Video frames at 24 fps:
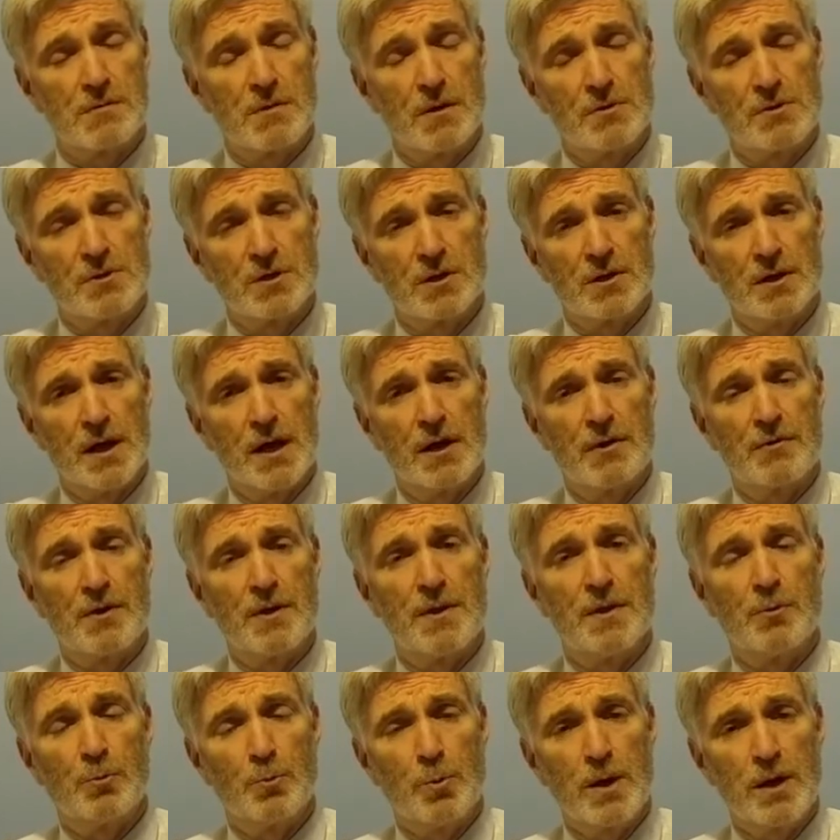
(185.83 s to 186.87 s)
Rocher later
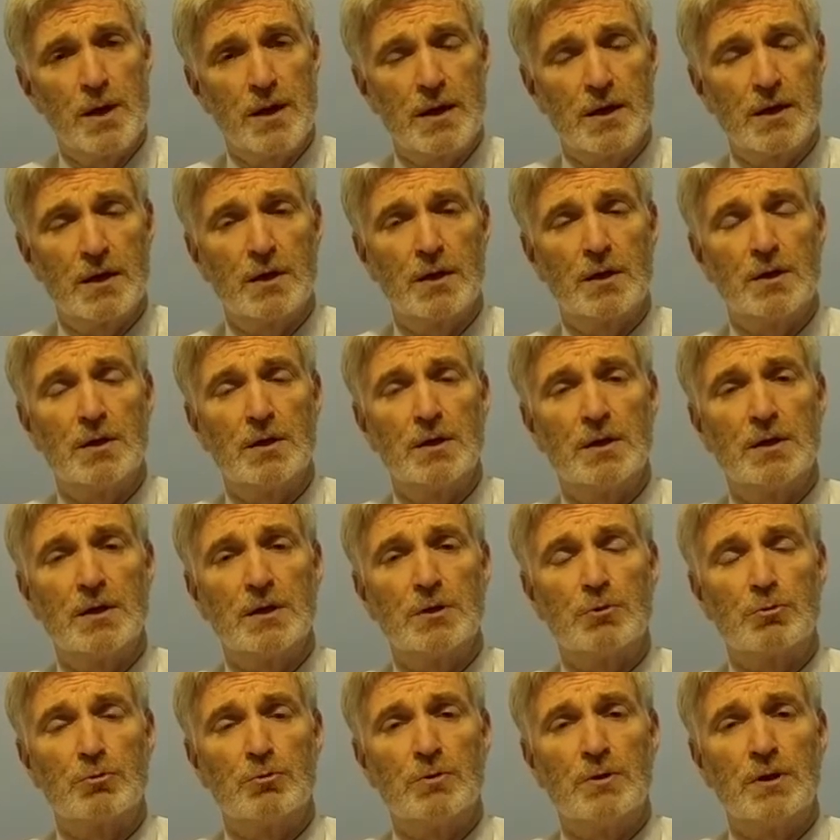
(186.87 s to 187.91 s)
in the week
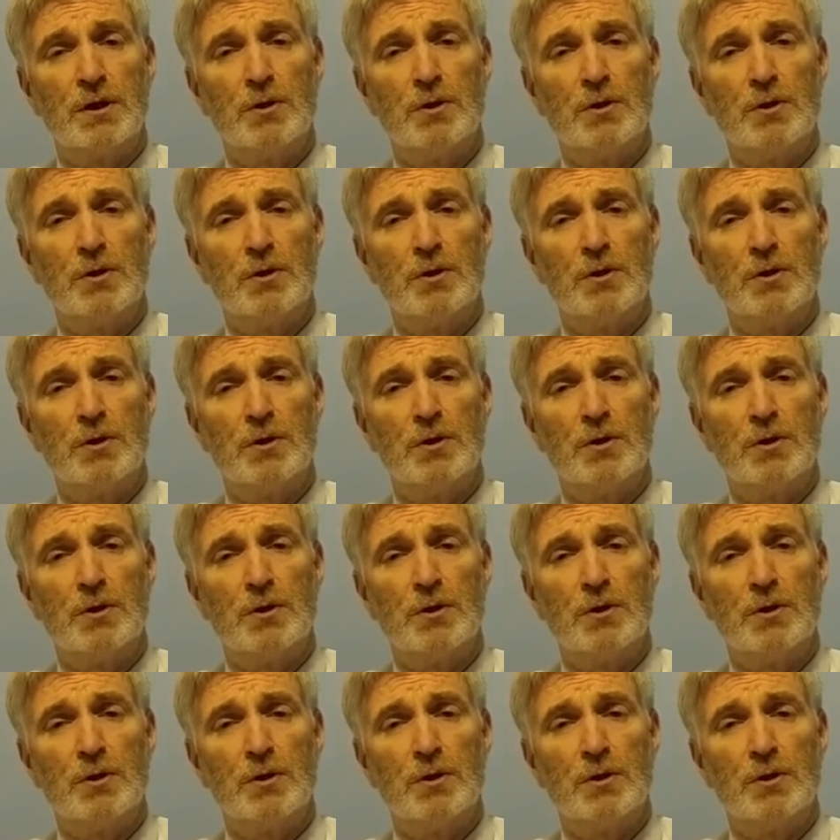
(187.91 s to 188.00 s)
uh,